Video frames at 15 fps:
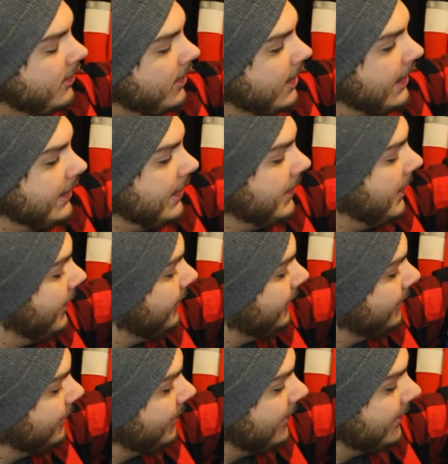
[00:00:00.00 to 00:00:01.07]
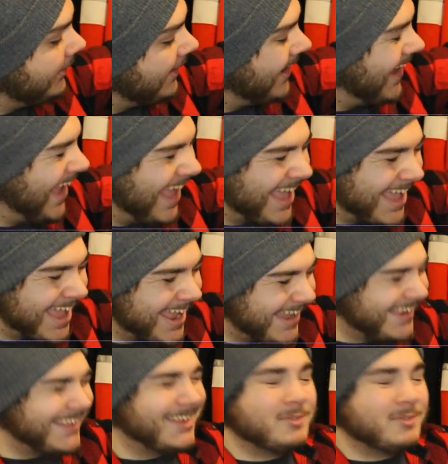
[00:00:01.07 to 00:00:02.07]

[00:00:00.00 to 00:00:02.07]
And another thing I hate